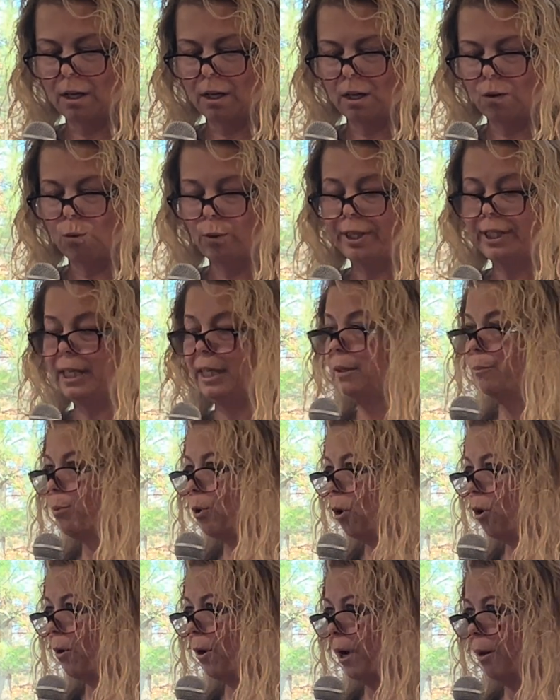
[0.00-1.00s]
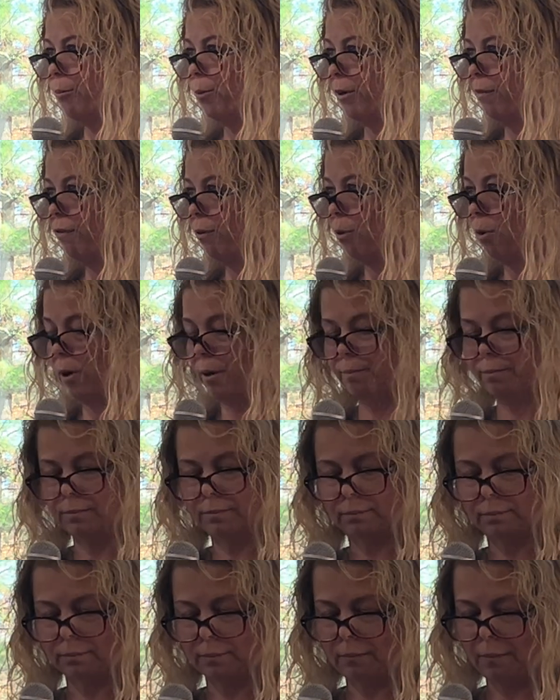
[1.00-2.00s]
We need program reform.
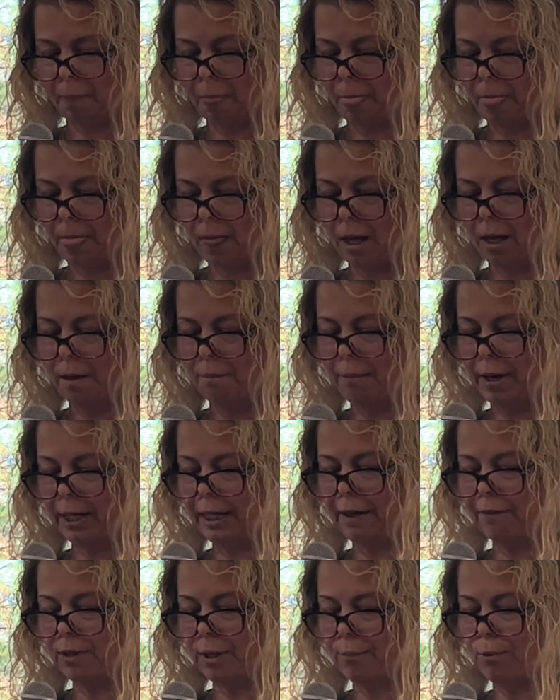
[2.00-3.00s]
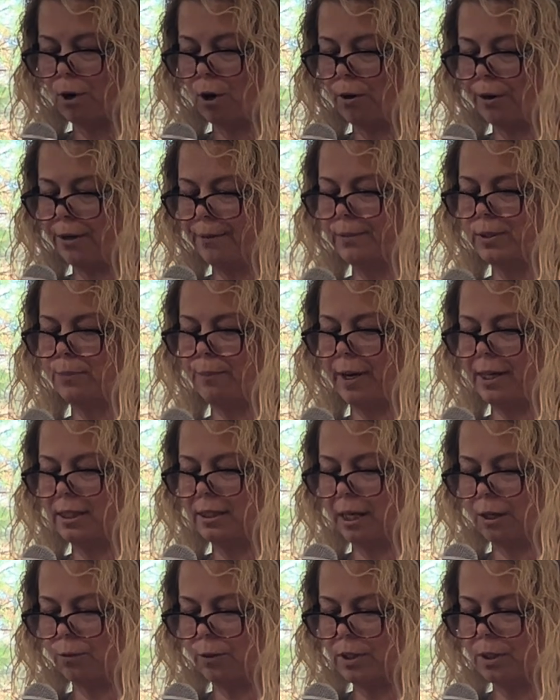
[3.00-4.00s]
Many of the programs my
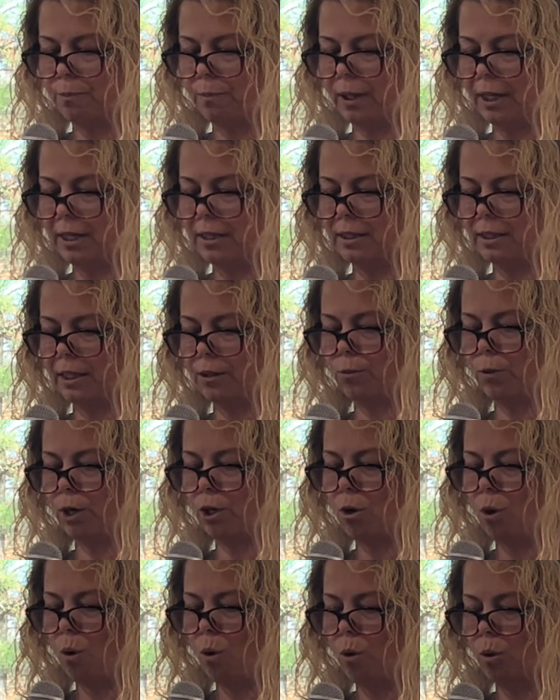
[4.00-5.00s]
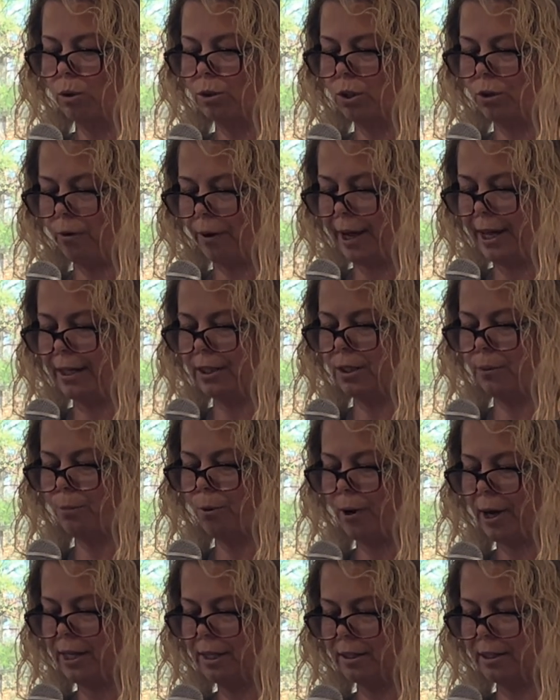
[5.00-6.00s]
son was placed in were cold, gray, and
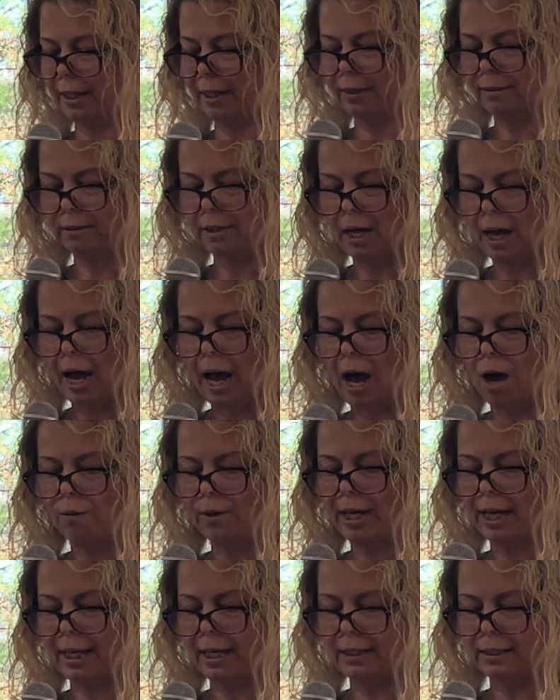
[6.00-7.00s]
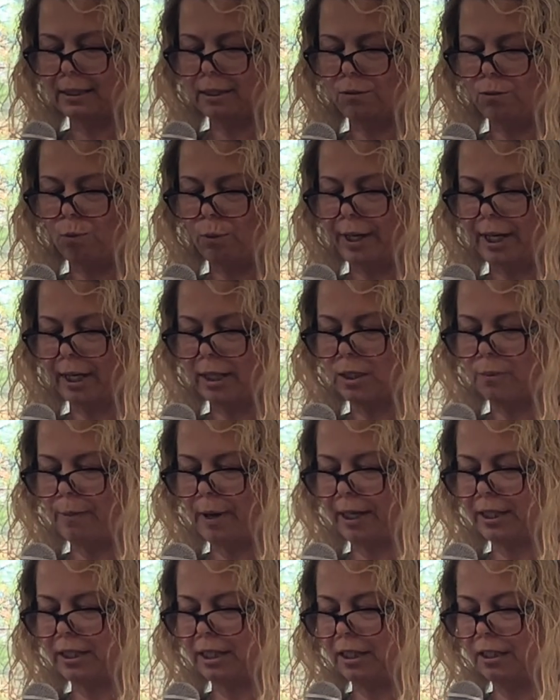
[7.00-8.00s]
depressing. How can we
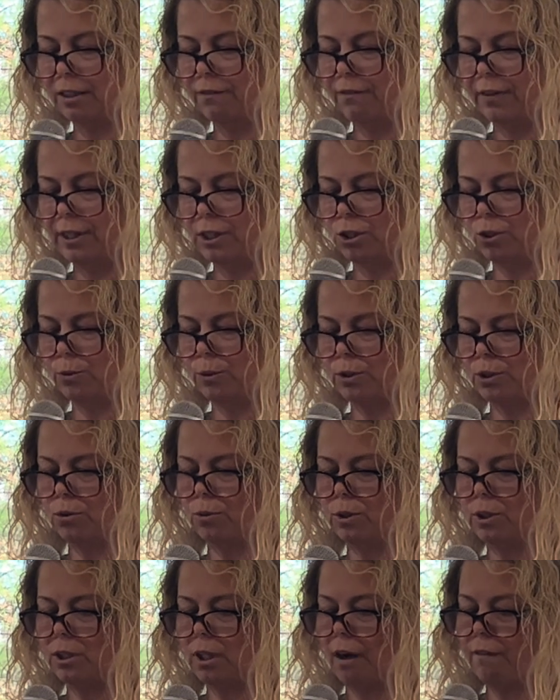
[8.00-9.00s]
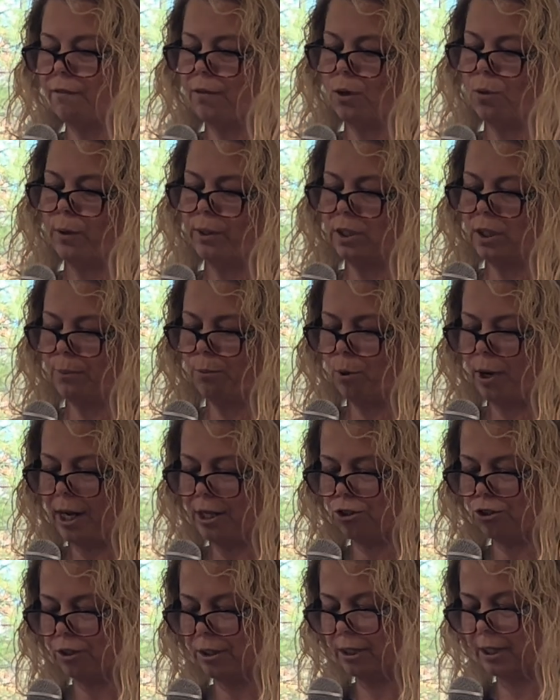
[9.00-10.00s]
expect individuals who suffer with
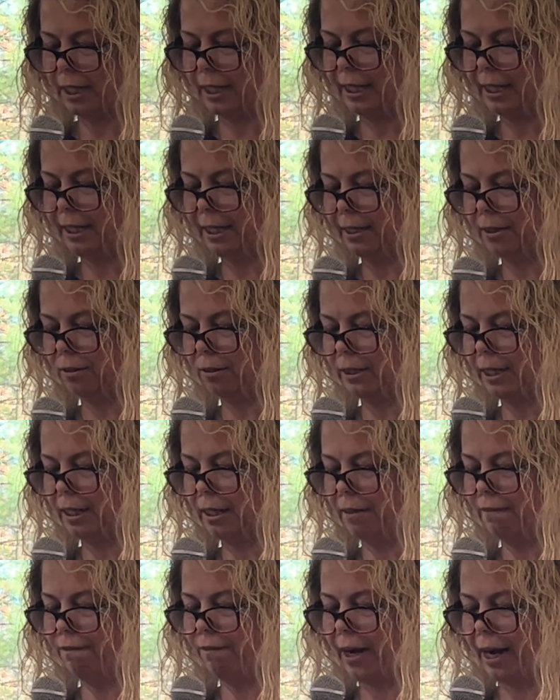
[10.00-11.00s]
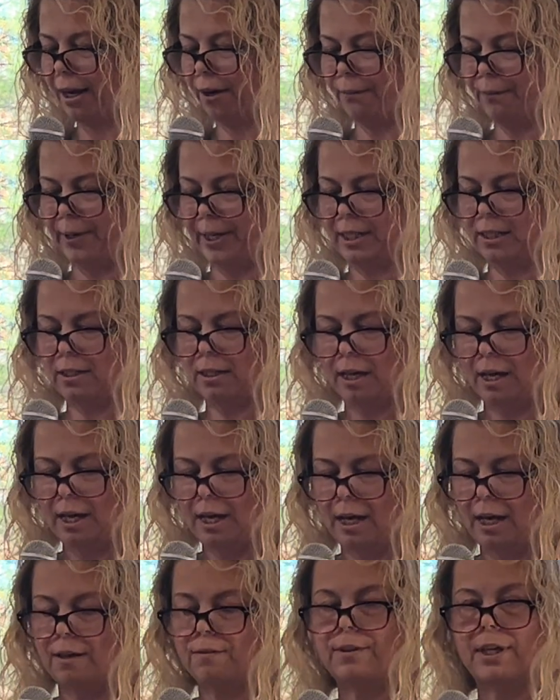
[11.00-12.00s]
depression to heal in environments
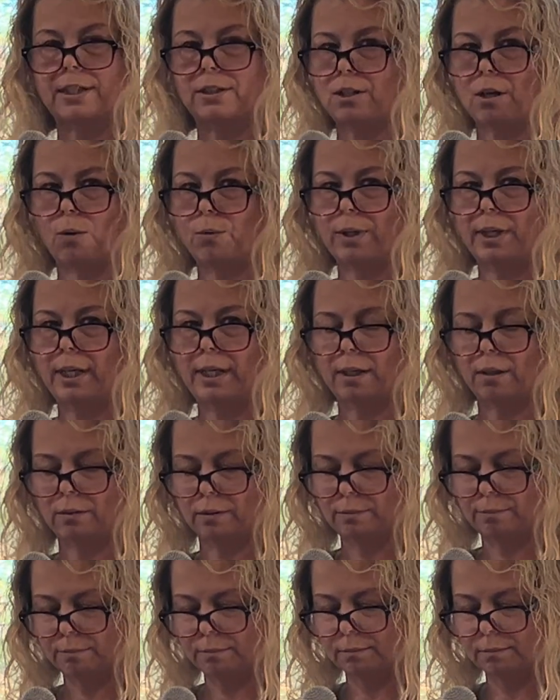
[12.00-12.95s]
that don't heal?